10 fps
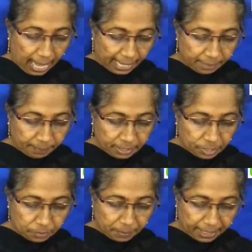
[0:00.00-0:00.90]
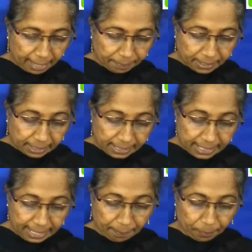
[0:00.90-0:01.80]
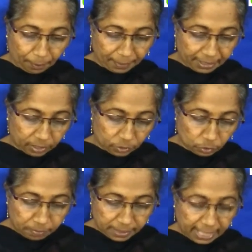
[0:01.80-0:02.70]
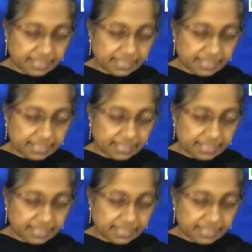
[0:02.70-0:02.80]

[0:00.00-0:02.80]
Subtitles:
Animals should be kept clean and properly groomed.